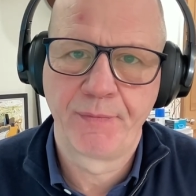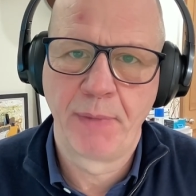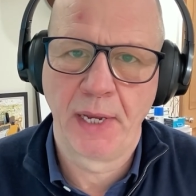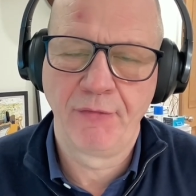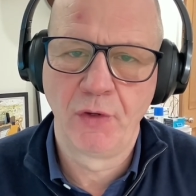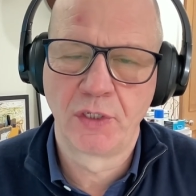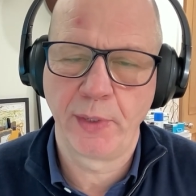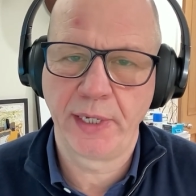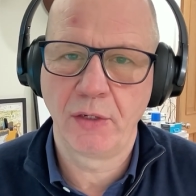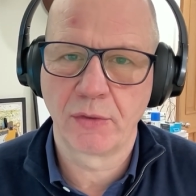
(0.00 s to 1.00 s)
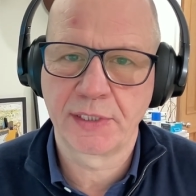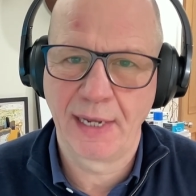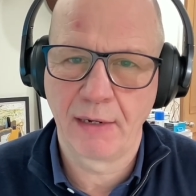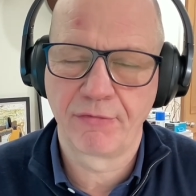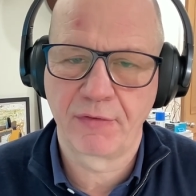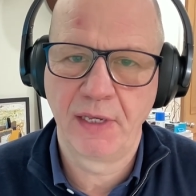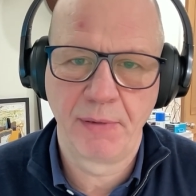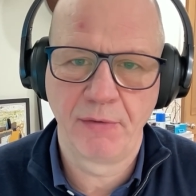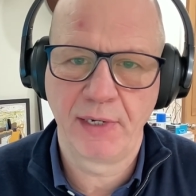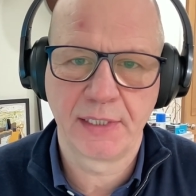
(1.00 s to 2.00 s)
But if you're doing it yourself, keep
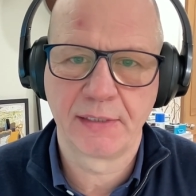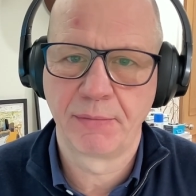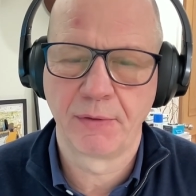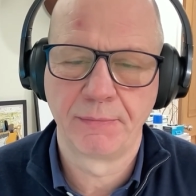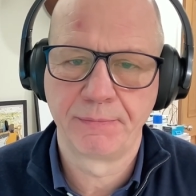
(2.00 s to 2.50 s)
it really simple.